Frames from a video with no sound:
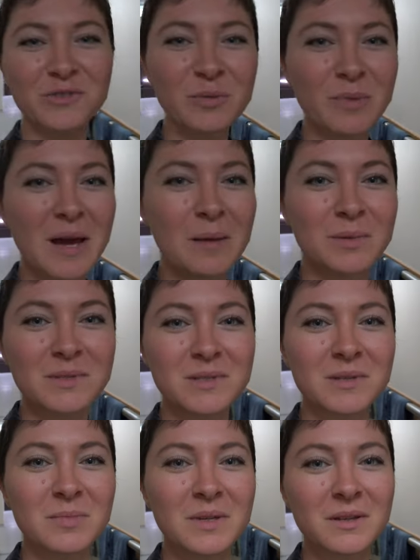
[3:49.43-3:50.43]
room happens
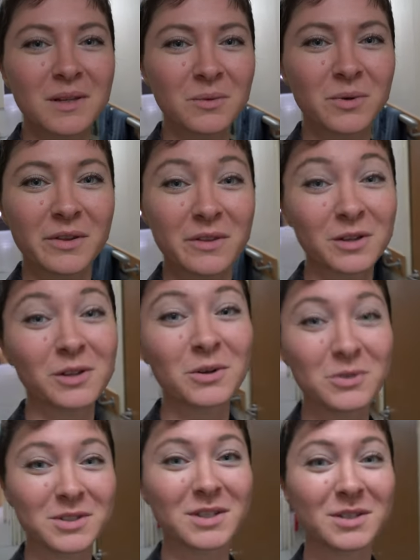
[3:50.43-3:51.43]
to be like one of the
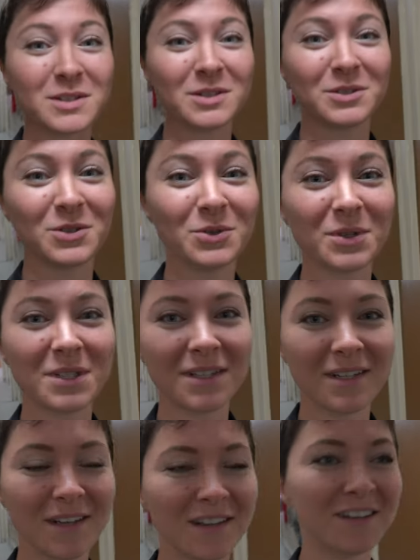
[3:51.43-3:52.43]
closest to the
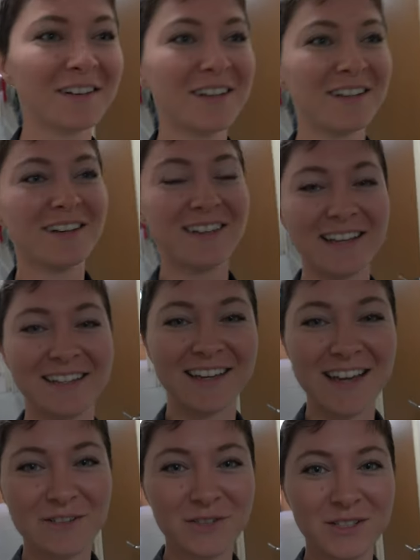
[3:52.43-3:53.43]
seating area and the
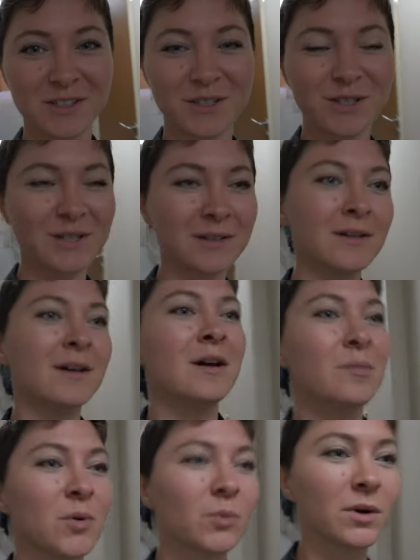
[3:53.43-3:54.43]
cafeteria,
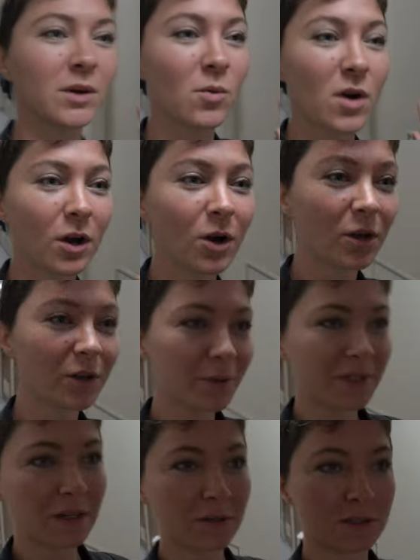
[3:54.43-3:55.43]
but we're gonna walk all the
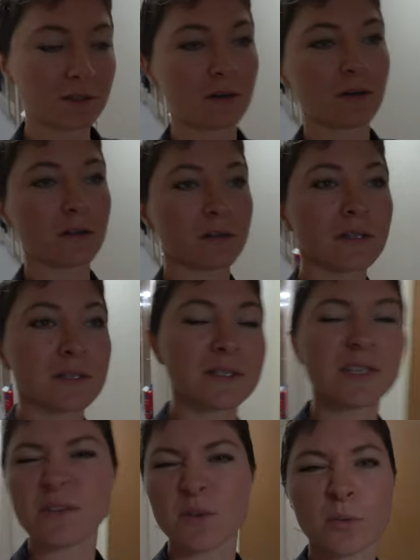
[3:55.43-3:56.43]
way down this hall and
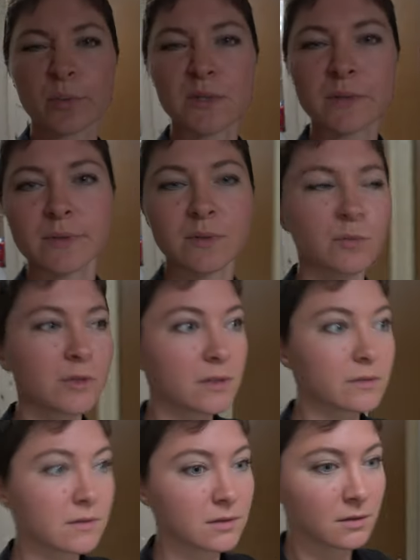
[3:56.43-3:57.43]
see if it opens up somewhere
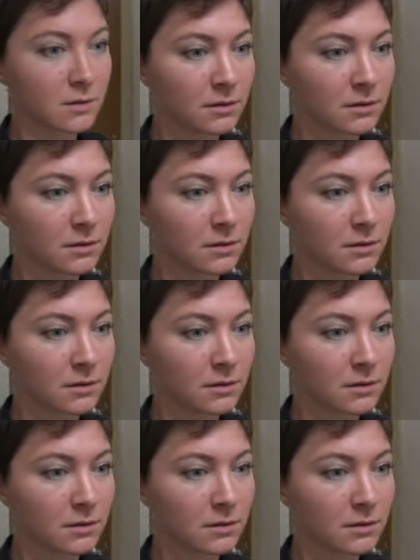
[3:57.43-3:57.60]
else.